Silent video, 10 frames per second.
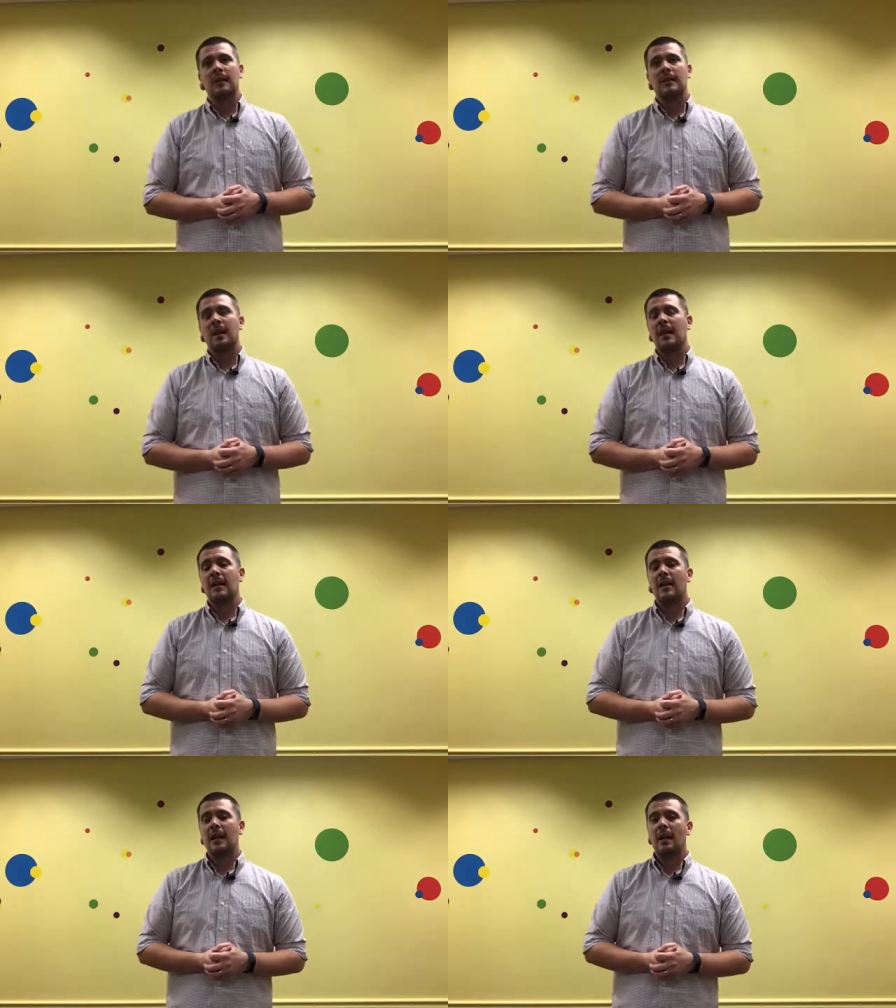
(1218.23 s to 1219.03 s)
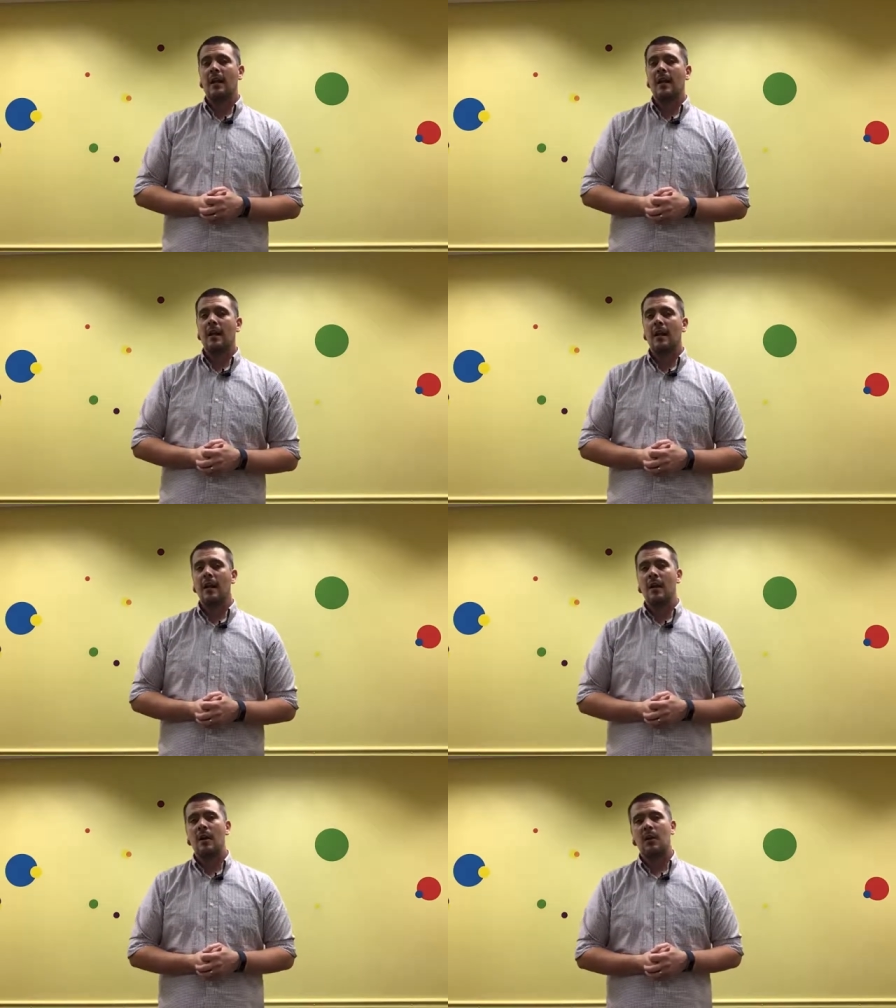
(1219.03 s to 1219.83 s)
Take
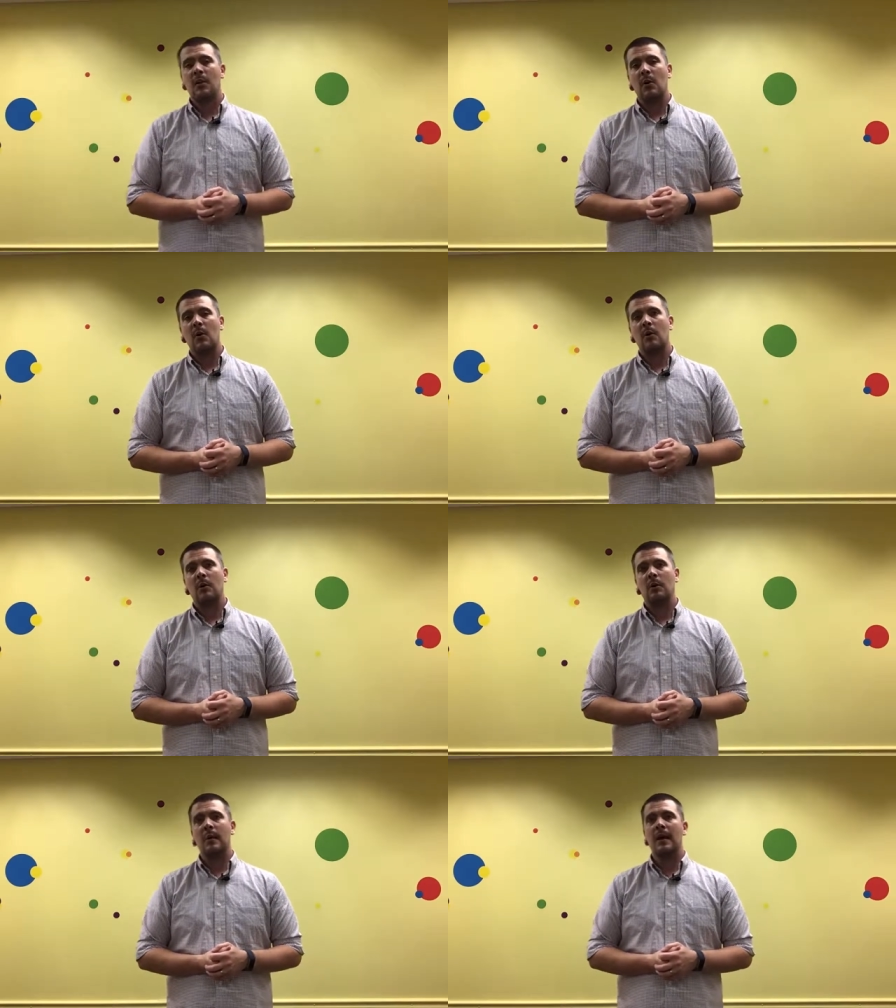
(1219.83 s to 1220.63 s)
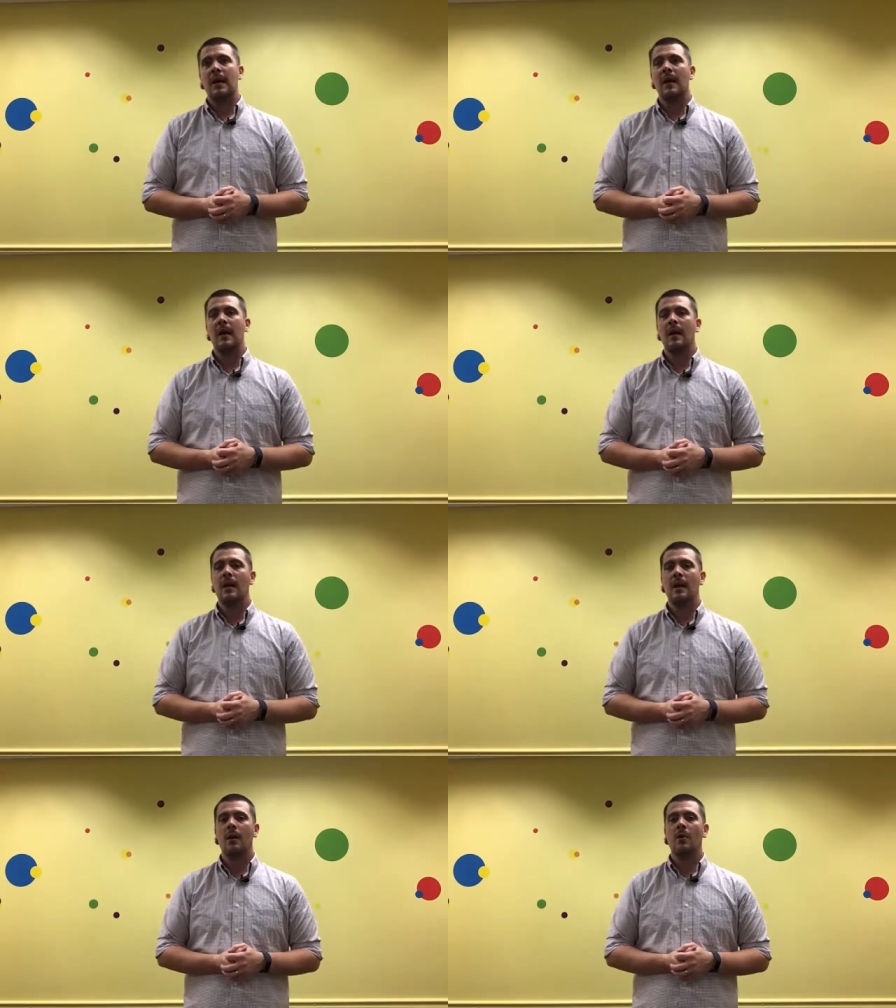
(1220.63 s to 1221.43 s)
care, polar
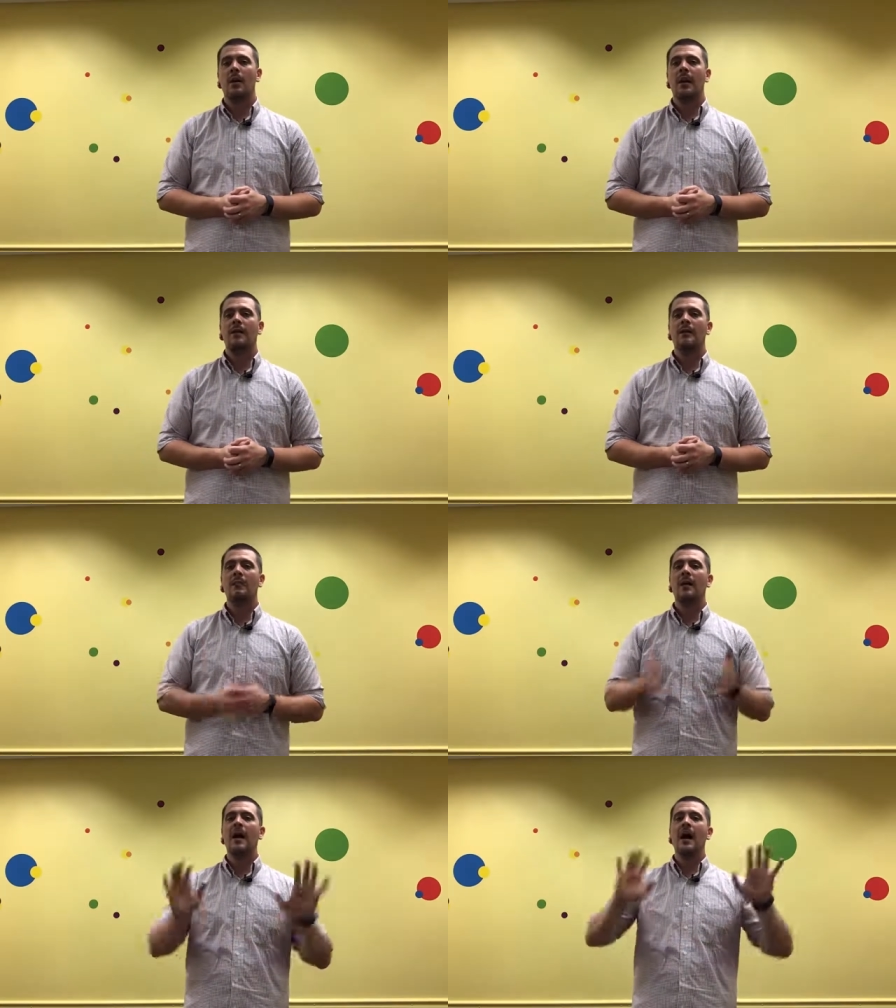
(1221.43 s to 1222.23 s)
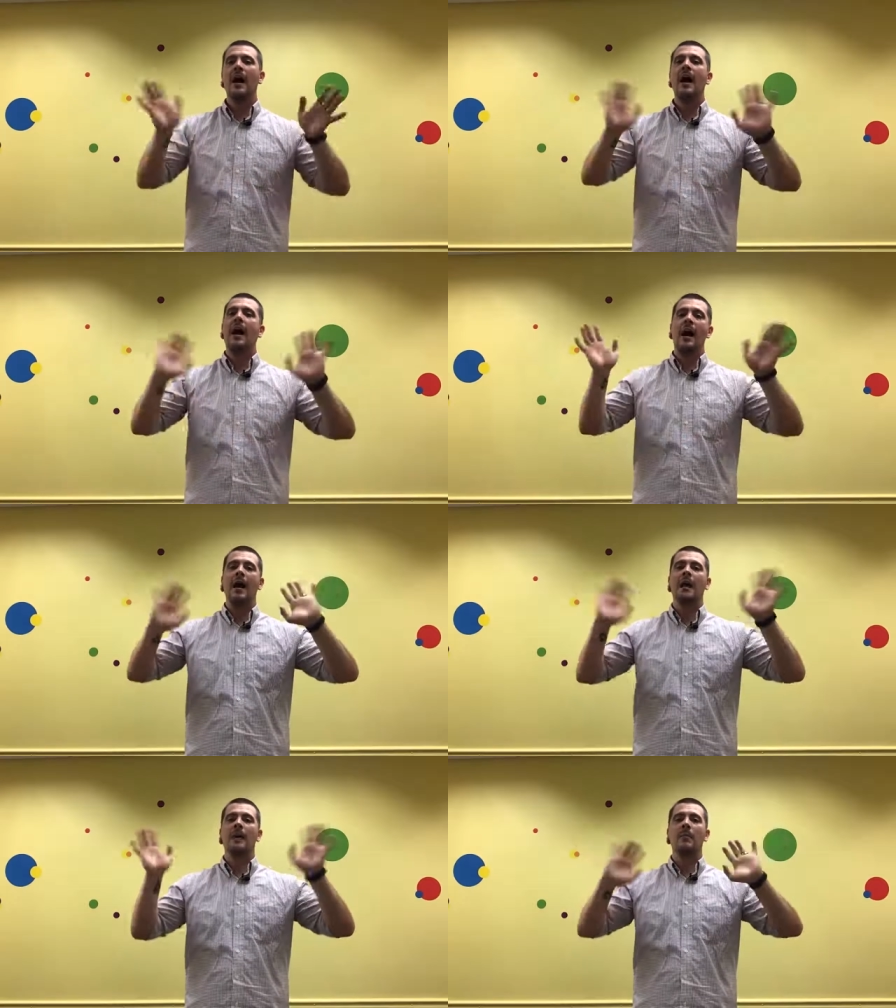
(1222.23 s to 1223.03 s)
bear, wave
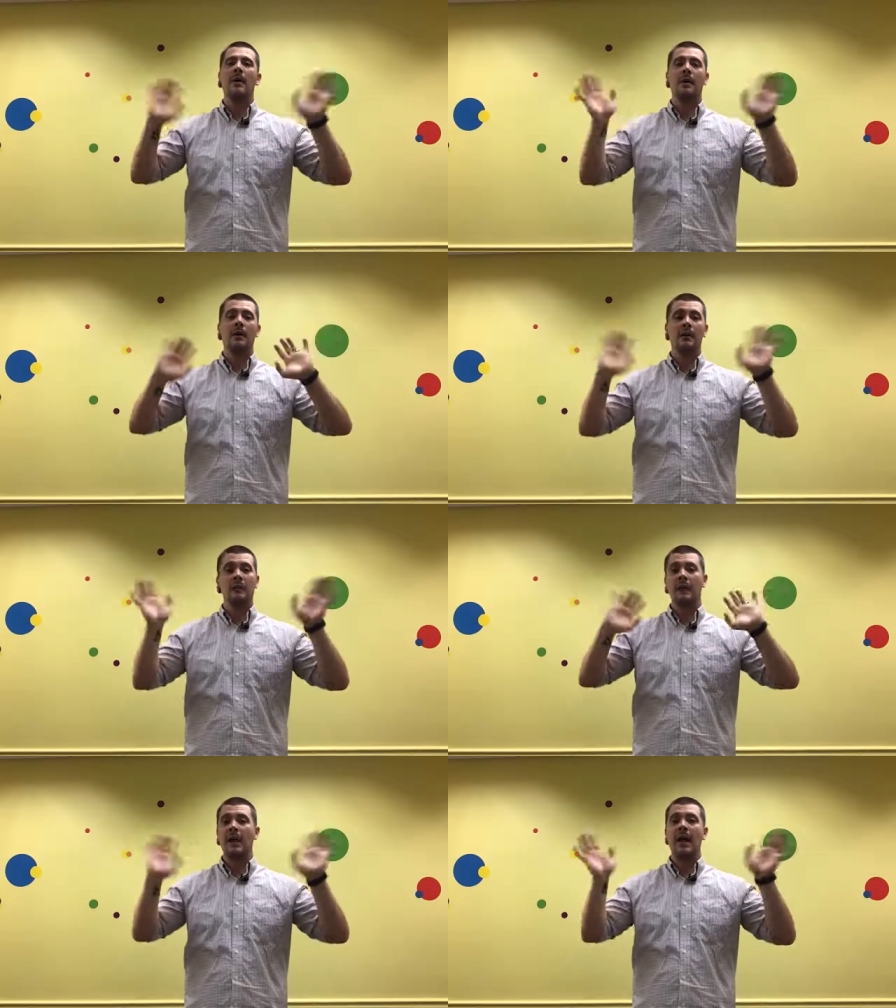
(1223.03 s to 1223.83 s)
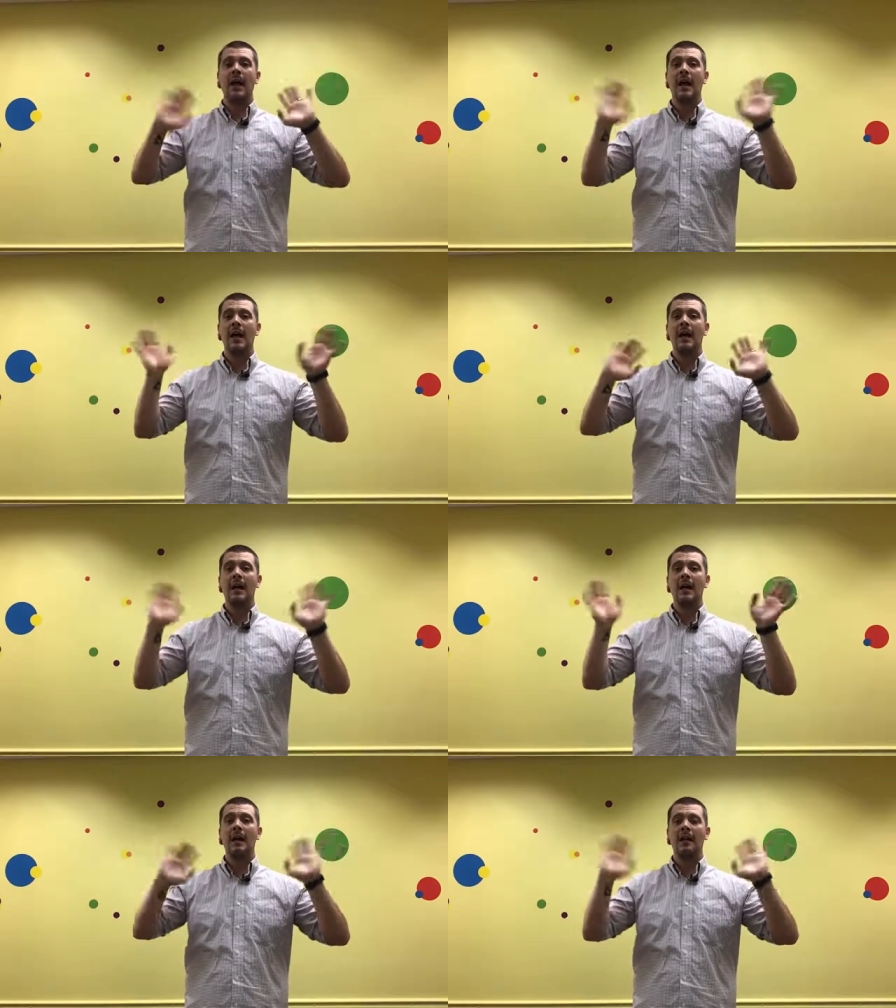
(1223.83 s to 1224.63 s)
goodbye,
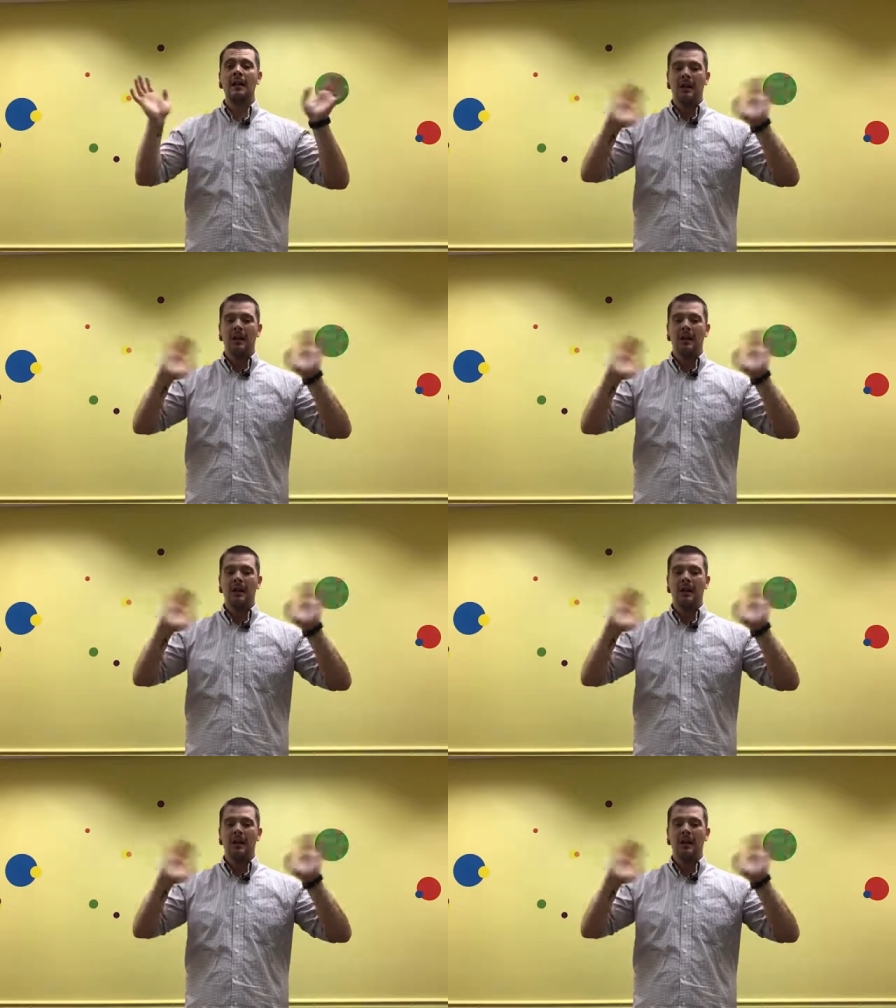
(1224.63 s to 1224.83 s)
butterfly.